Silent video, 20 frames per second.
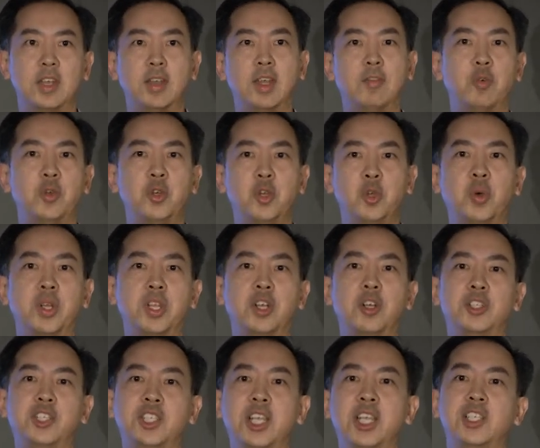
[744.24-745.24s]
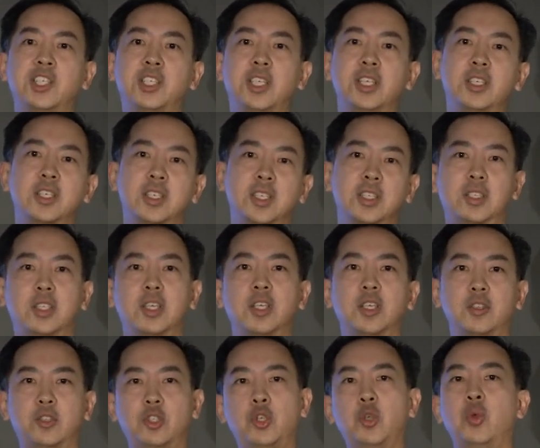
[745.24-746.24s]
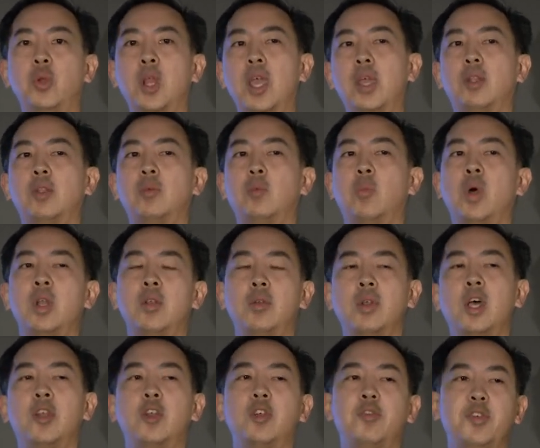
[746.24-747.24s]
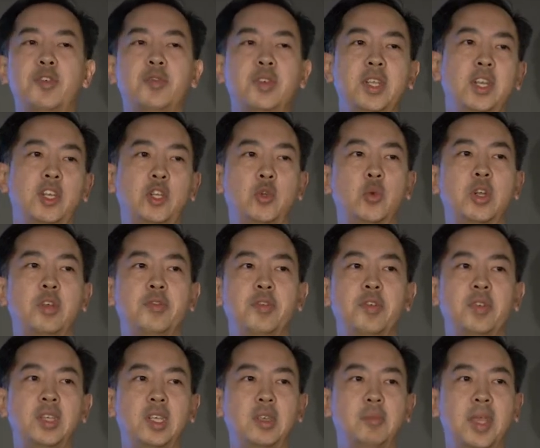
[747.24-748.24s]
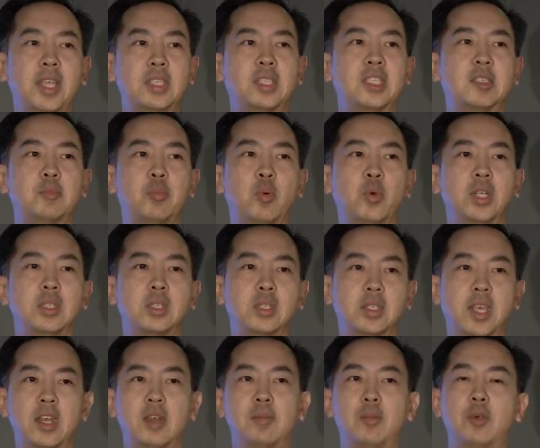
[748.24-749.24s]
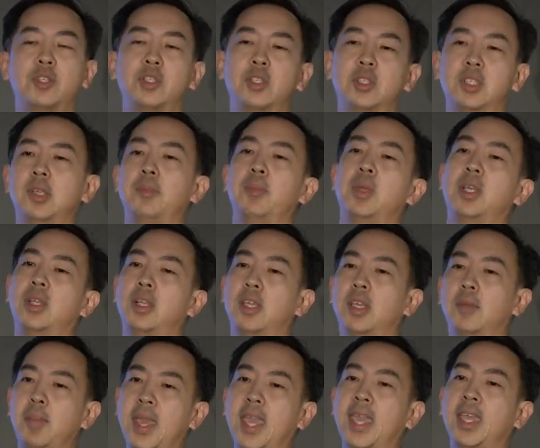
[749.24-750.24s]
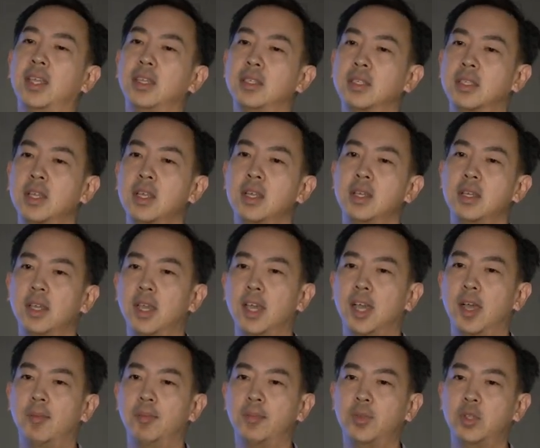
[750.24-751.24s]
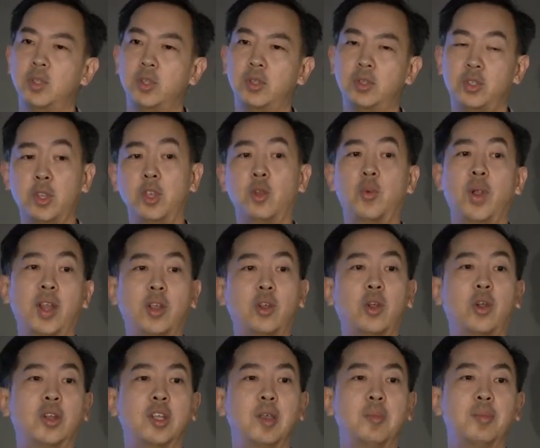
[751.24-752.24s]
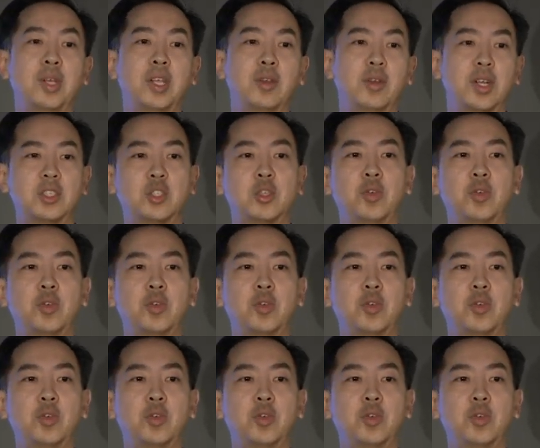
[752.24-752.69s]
Everyone know what interchange is? It's the 150 to 250 basis points that a merchant typically pays to the credit card company, right?